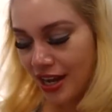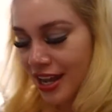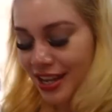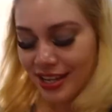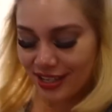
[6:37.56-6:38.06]

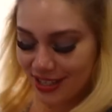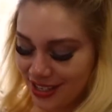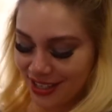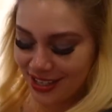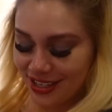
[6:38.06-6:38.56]
I
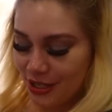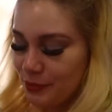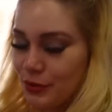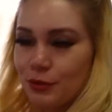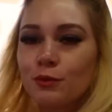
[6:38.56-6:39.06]

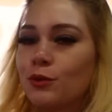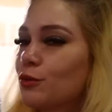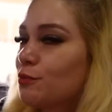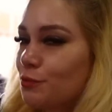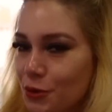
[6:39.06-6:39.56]

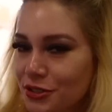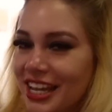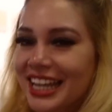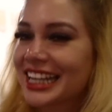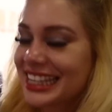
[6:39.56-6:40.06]
would most
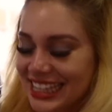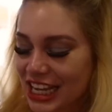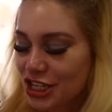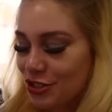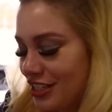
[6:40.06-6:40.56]
likely
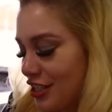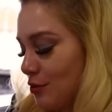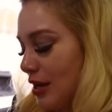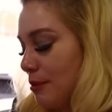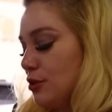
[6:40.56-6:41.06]
not use it in
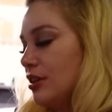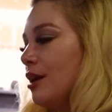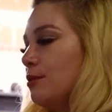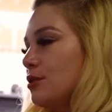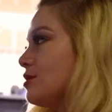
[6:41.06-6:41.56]
the Raptor.
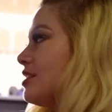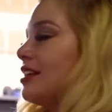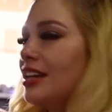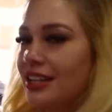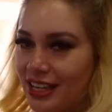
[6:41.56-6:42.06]
I would use
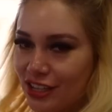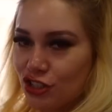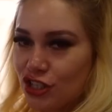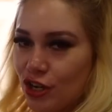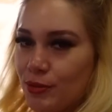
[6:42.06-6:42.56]
it in like
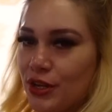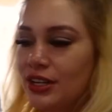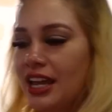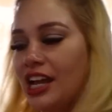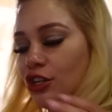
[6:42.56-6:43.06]
the Shelby,
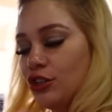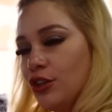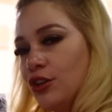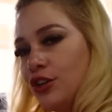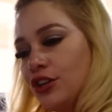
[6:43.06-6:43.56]
or like
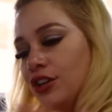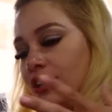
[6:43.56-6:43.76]
another